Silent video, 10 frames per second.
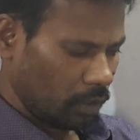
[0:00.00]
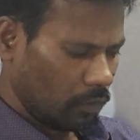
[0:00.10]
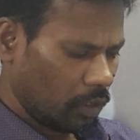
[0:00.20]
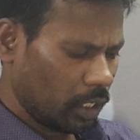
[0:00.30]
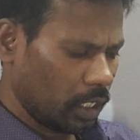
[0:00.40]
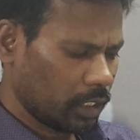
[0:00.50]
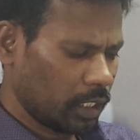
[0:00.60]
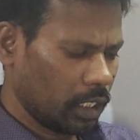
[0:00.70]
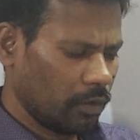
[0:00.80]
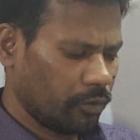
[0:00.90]
What they are
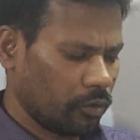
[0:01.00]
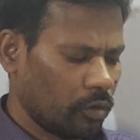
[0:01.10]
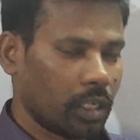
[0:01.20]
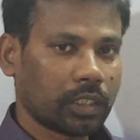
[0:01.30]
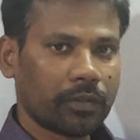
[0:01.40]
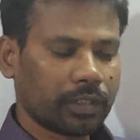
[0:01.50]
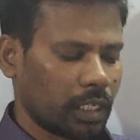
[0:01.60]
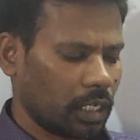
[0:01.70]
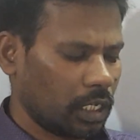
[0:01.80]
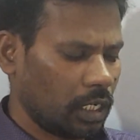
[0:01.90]
saying, if two arcs of
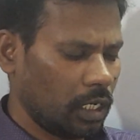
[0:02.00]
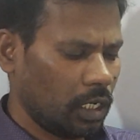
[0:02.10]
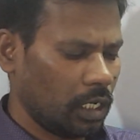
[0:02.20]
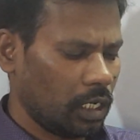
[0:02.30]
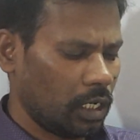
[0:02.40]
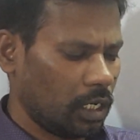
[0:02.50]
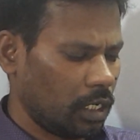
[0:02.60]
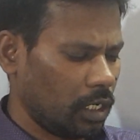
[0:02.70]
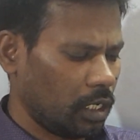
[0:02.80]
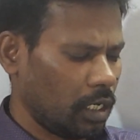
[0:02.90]
circle
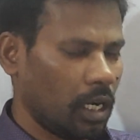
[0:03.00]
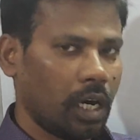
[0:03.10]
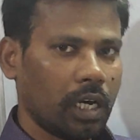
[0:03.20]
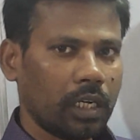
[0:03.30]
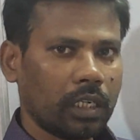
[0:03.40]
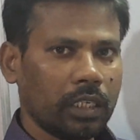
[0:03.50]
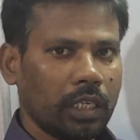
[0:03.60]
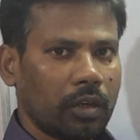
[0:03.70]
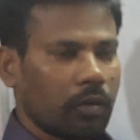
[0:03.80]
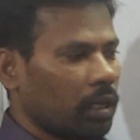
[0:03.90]
are
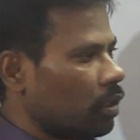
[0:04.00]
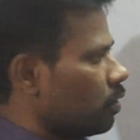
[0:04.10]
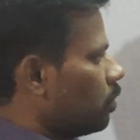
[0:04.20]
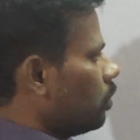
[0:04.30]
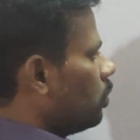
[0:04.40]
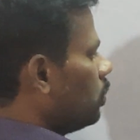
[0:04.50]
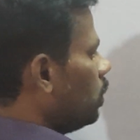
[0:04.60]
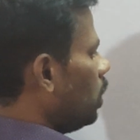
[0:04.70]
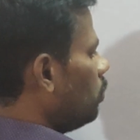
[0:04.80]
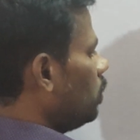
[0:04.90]
equal,
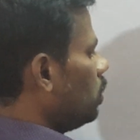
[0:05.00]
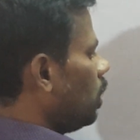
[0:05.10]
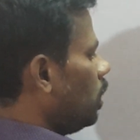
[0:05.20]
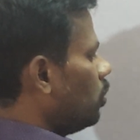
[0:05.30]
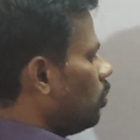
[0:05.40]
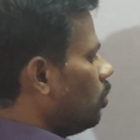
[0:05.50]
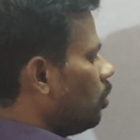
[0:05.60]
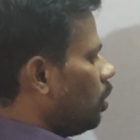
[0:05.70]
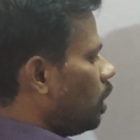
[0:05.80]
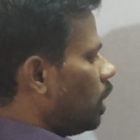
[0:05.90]
that means I told
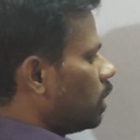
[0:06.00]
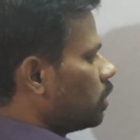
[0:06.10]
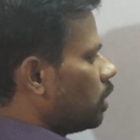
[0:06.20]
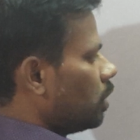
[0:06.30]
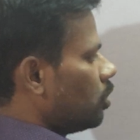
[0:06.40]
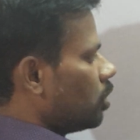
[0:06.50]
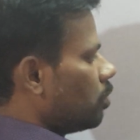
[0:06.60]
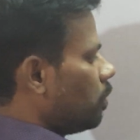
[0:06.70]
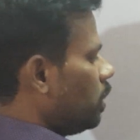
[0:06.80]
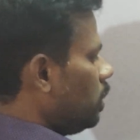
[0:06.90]
no, arcs are denoted
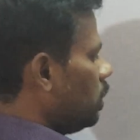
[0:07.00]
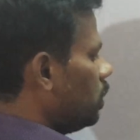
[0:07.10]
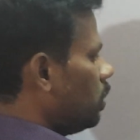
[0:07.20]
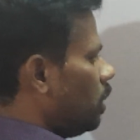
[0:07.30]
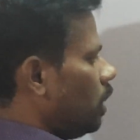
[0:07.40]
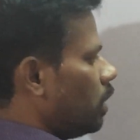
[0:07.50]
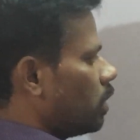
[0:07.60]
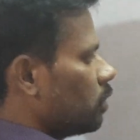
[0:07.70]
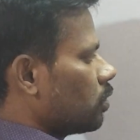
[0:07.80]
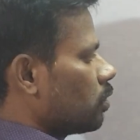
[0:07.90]
by three
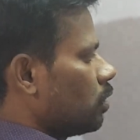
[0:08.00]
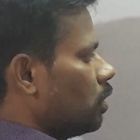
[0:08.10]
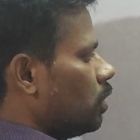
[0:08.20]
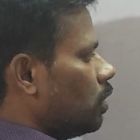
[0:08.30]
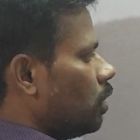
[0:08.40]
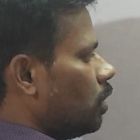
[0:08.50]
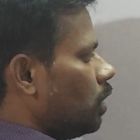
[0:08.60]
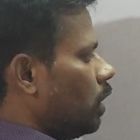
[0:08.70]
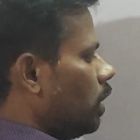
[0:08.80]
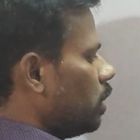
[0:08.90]
letters,
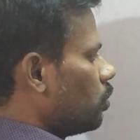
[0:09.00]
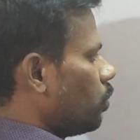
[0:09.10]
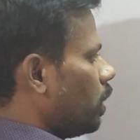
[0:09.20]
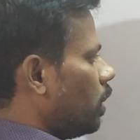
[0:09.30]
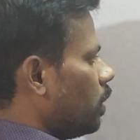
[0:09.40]
A, X, Y,